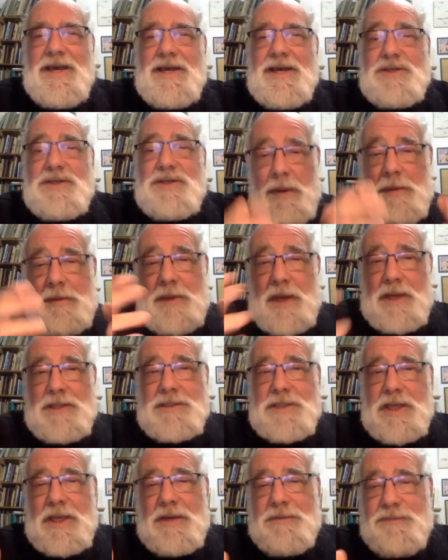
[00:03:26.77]
So maybe I'll
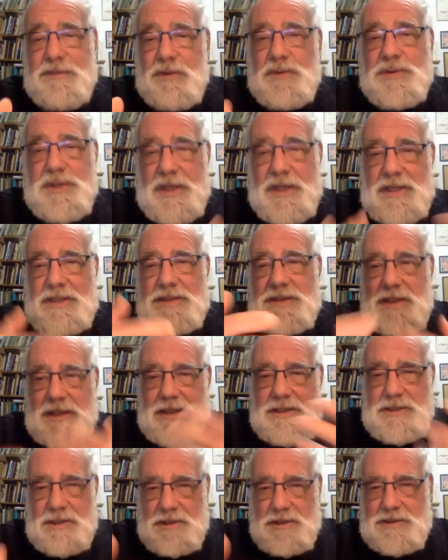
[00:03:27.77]
say a few things, and
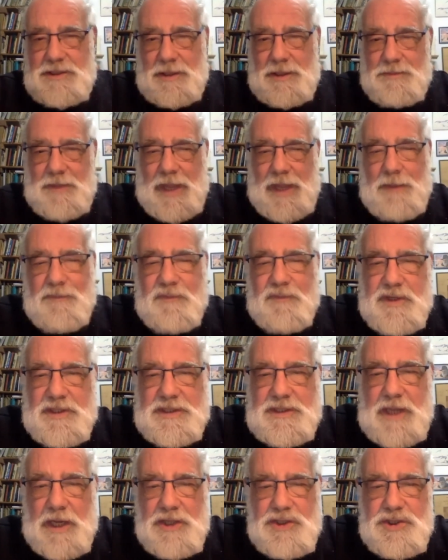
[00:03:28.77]
is there some time for
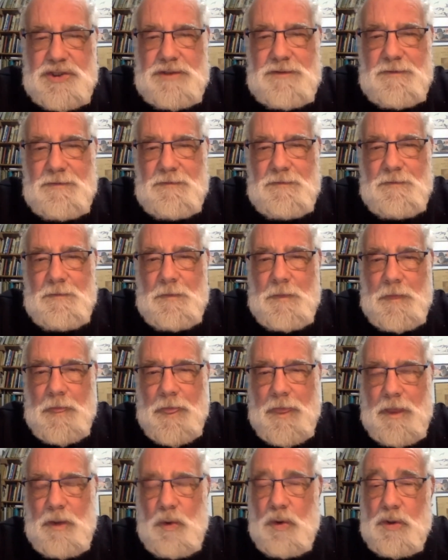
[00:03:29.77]
discussion
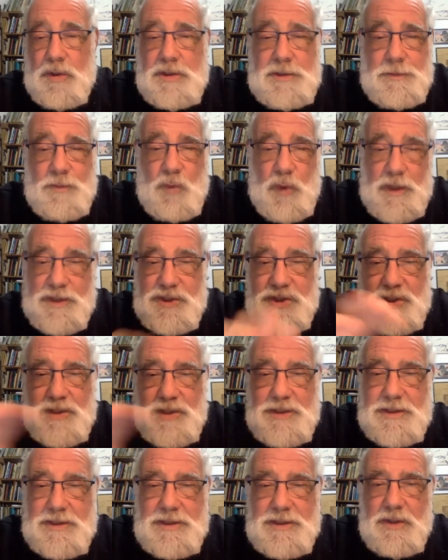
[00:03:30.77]
or some
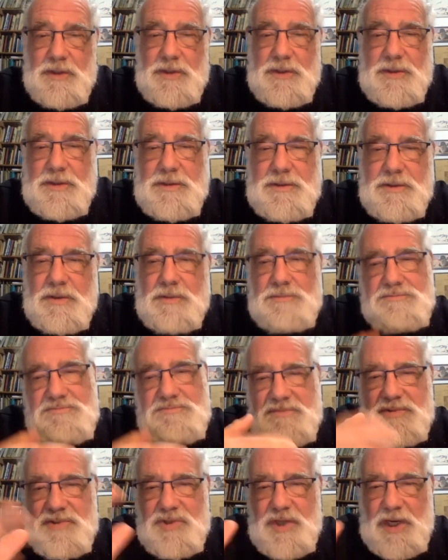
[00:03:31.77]
questions, or
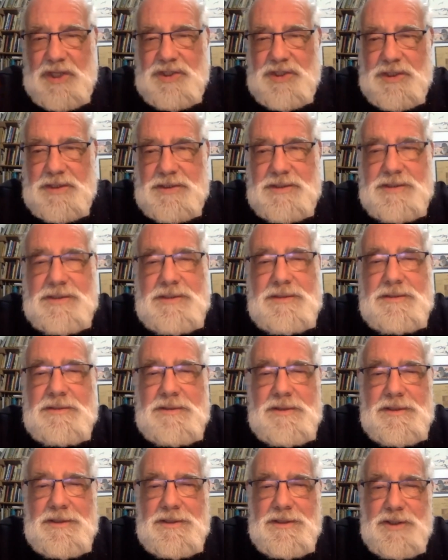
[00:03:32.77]
should I just
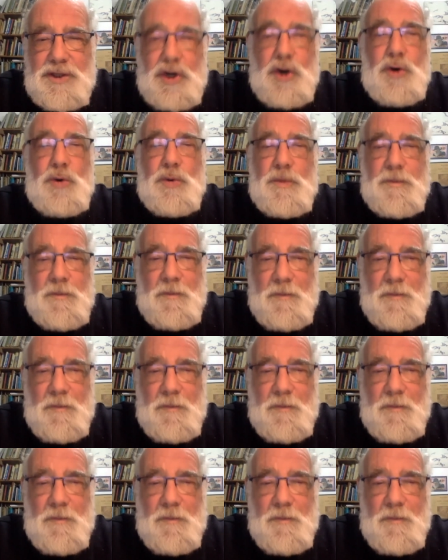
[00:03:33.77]
go?